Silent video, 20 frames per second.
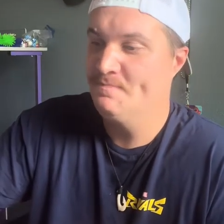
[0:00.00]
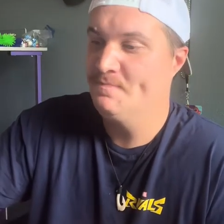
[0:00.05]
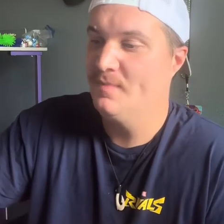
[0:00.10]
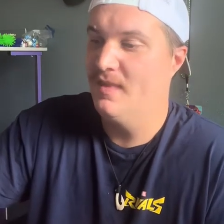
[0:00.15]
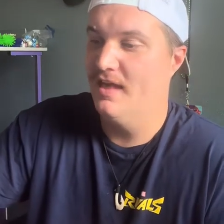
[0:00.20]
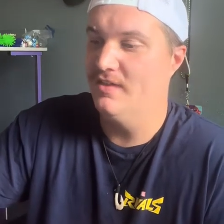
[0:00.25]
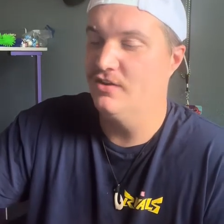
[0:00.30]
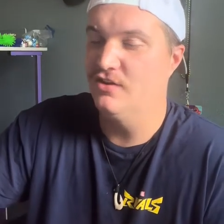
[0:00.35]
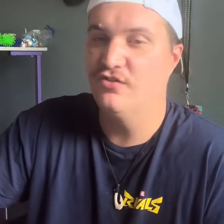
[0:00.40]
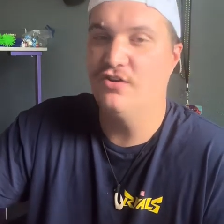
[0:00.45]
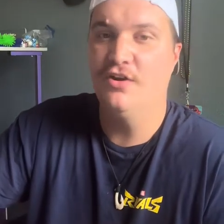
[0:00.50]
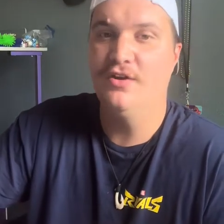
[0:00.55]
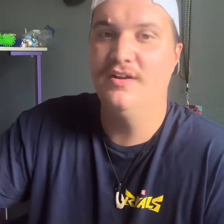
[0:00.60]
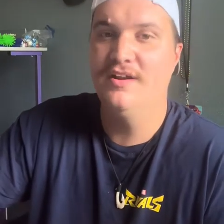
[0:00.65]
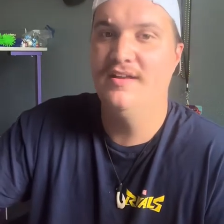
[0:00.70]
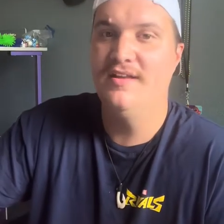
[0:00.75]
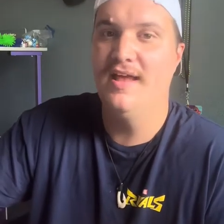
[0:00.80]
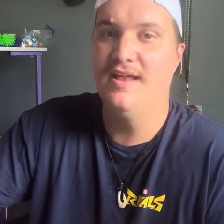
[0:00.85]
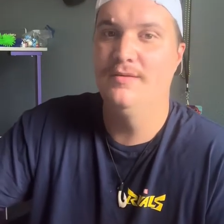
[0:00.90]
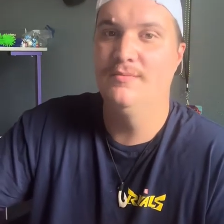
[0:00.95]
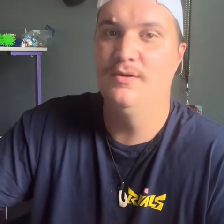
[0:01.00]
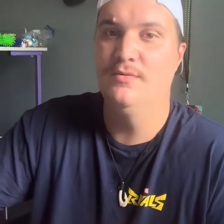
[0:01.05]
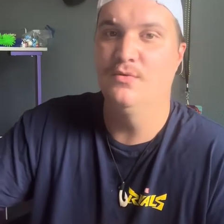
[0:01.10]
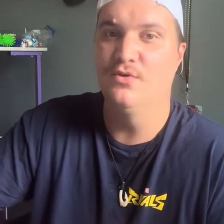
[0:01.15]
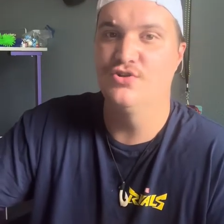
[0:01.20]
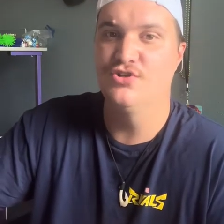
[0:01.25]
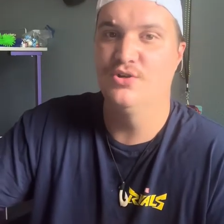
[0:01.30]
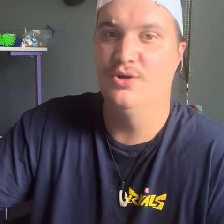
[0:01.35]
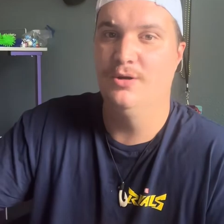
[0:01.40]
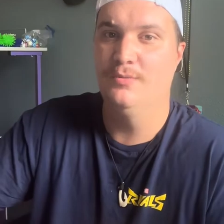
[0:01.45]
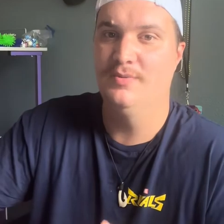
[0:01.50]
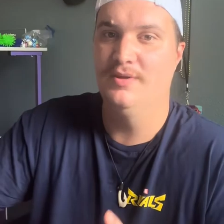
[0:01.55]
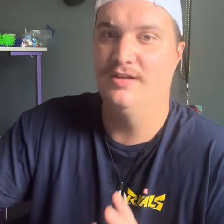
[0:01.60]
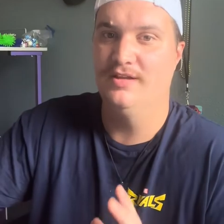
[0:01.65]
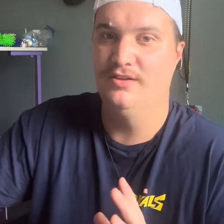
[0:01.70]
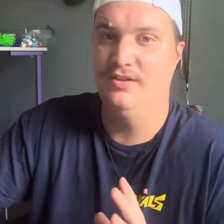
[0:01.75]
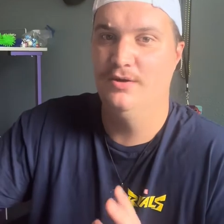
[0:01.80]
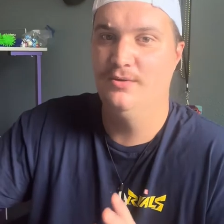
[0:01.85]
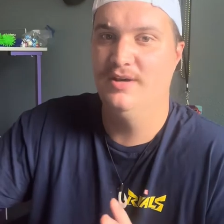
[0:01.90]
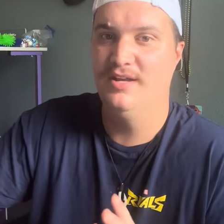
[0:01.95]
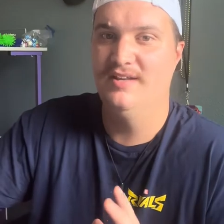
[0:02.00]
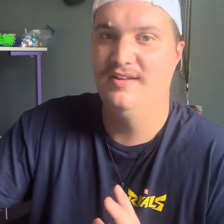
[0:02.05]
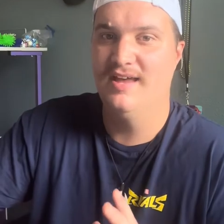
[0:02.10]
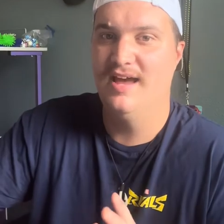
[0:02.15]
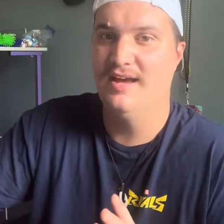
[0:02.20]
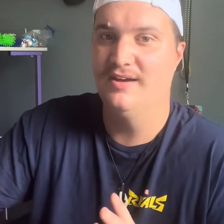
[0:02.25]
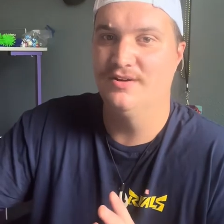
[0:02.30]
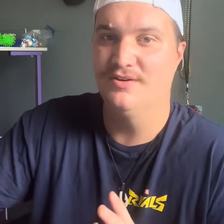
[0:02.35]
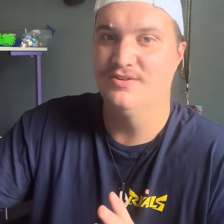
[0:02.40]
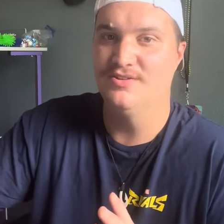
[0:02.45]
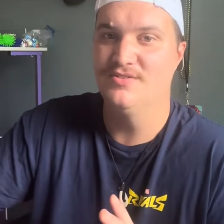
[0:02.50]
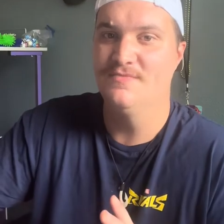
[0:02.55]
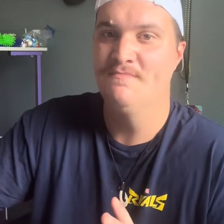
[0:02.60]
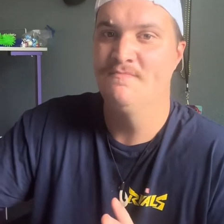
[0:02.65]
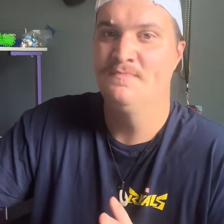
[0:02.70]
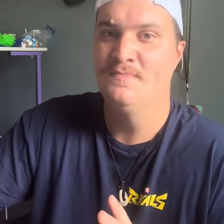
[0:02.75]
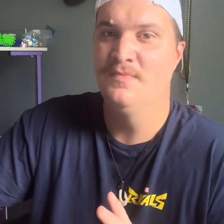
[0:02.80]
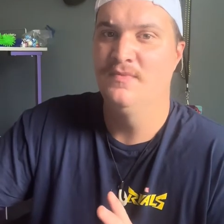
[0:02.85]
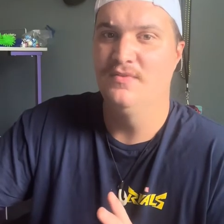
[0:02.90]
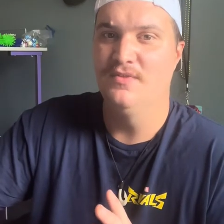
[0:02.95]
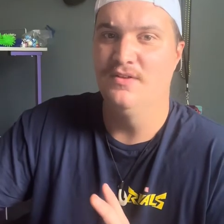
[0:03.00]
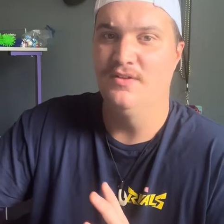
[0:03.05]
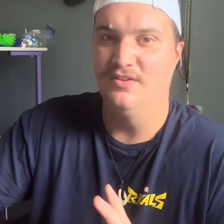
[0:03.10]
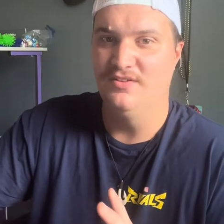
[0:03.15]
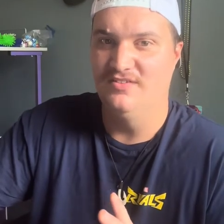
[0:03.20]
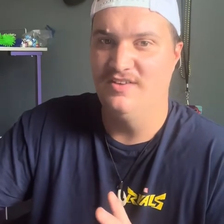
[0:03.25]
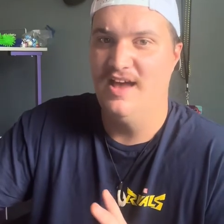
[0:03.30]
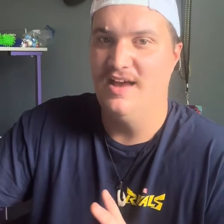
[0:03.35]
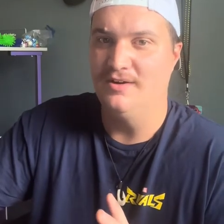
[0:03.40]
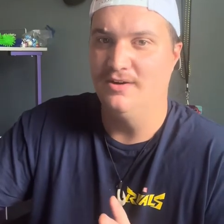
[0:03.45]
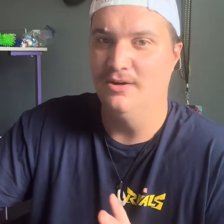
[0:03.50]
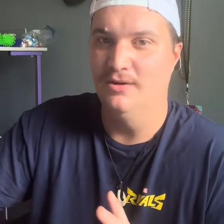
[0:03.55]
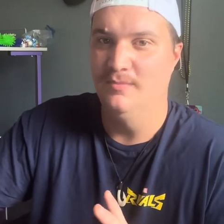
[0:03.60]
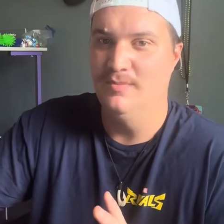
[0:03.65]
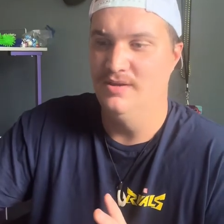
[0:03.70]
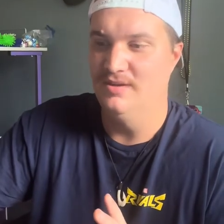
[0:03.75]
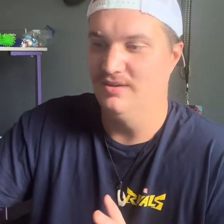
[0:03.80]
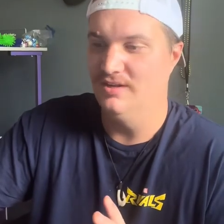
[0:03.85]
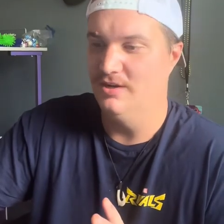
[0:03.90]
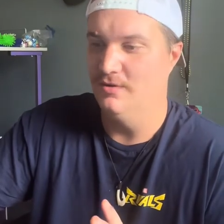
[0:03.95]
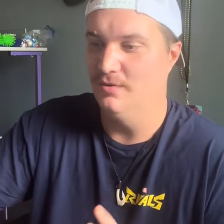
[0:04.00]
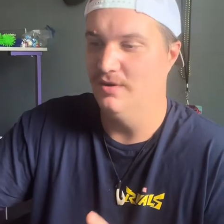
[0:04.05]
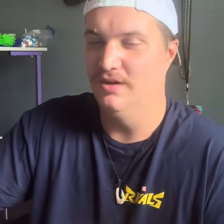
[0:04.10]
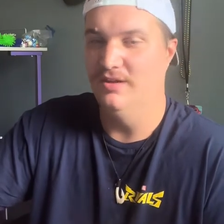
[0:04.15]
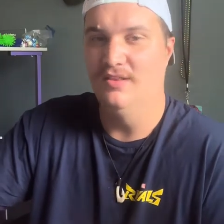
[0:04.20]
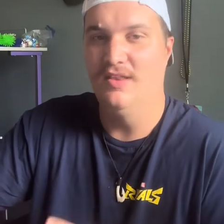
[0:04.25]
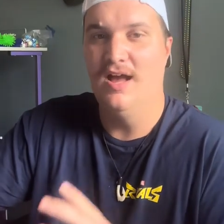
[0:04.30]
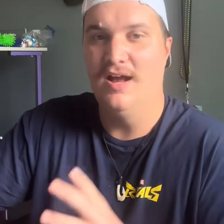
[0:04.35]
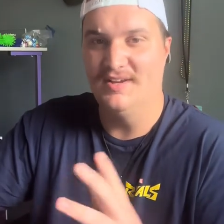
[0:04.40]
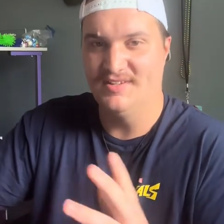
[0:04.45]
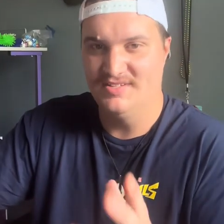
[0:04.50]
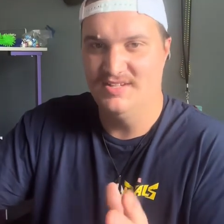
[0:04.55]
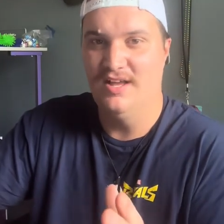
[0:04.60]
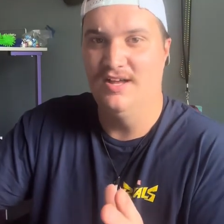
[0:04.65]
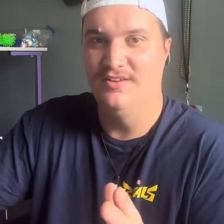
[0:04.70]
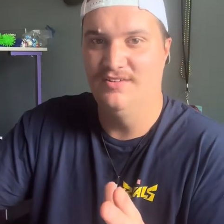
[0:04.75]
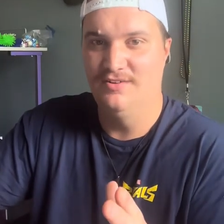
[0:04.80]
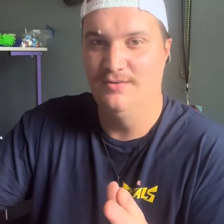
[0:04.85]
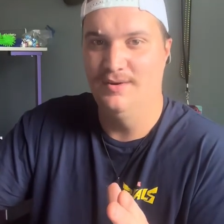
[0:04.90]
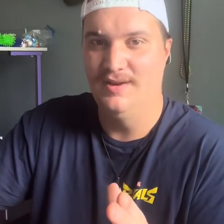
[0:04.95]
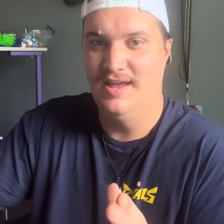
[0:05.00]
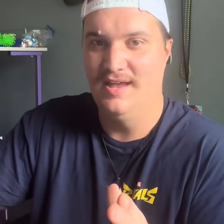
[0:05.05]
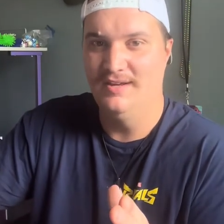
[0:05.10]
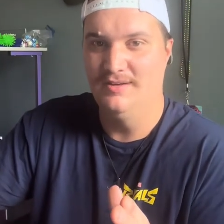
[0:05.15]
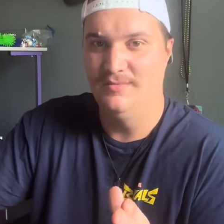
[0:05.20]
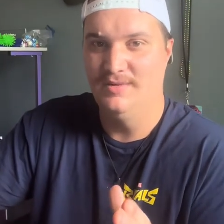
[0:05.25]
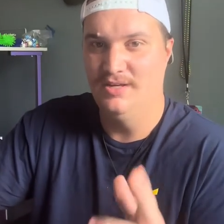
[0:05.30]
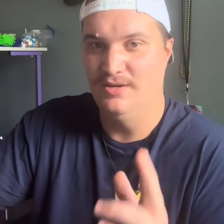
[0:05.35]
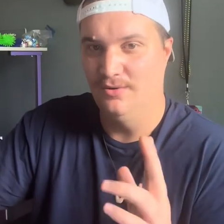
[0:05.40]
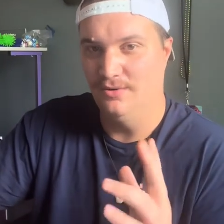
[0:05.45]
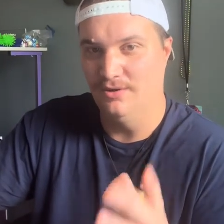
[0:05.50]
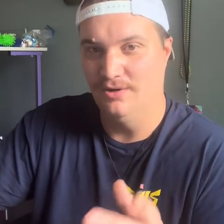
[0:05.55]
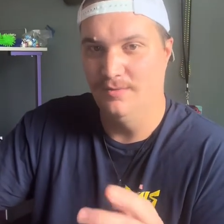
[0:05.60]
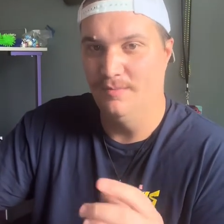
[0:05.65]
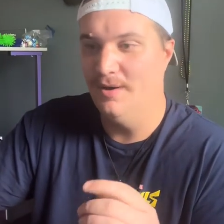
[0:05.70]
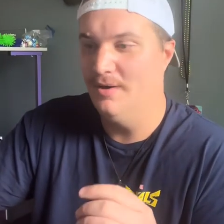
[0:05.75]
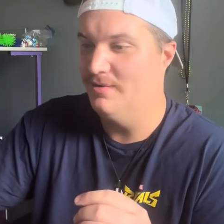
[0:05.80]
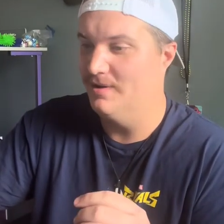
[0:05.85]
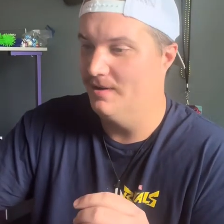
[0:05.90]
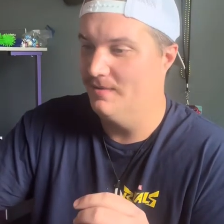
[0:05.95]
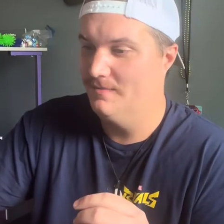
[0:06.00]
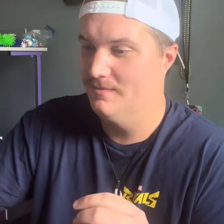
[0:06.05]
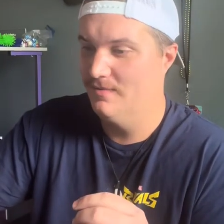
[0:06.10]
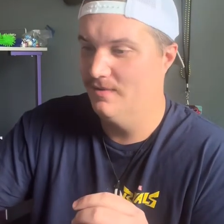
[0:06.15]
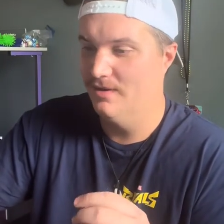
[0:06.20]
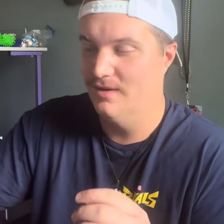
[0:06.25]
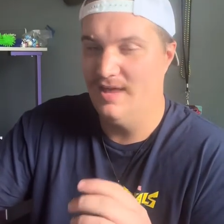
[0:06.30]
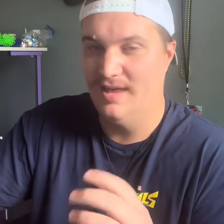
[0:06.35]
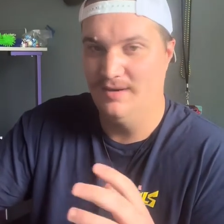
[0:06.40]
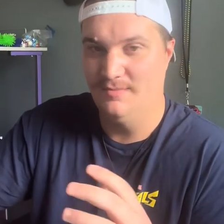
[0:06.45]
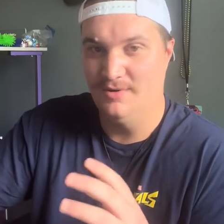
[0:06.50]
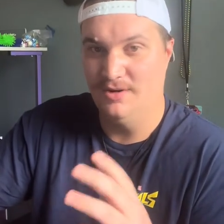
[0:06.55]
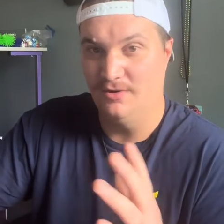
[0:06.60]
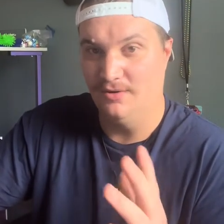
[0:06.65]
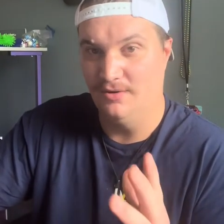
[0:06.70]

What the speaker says: And the targeted enemy will show up like Cloak and Dagger's little dagger ability, where it locks on to an enemy or an opponent, enemy or